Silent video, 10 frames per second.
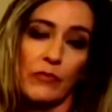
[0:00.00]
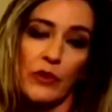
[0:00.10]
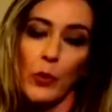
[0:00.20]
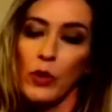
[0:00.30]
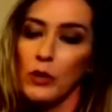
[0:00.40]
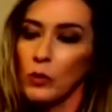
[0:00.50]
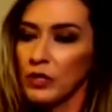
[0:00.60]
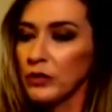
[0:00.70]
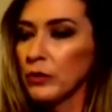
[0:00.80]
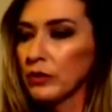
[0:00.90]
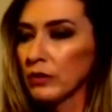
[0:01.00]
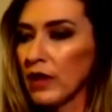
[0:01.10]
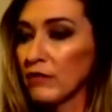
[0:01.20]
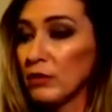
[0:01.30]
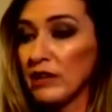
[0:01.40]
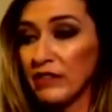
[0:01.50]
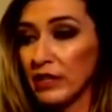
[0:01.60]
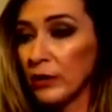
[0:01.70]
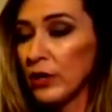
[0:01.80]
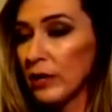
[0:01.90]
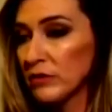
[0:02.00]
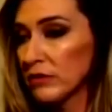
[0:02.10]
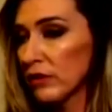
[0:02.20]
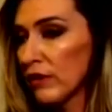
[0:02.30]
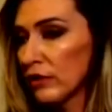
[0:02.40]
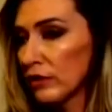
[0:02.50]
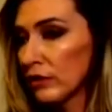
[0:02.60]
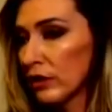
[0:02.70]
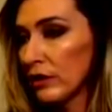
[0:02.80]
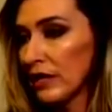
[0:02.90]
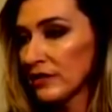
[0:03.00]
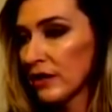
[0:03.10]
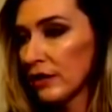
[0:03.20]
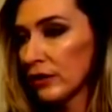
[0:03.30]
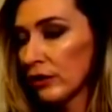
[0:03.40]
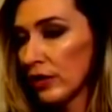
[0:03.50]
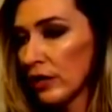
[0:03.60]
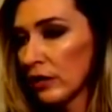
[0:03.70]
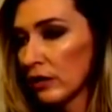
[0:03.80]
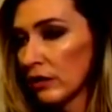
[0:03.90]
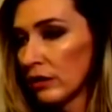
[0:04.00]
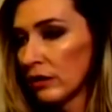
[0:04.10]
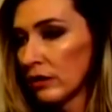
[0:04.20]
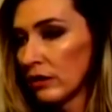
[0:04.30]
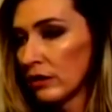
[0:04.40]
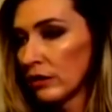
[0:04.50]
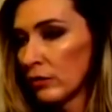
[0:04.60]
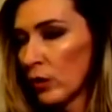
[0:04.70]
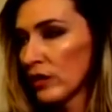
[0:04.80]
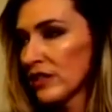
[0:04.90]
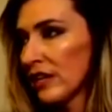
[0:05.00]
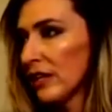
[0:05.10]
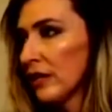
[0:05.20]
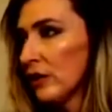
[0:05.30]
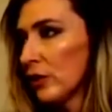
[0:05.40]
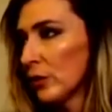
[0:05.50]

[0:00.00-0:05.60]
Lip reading: So what do you want to do with your life? Play video games forever? That's not a career. Where is that getting you?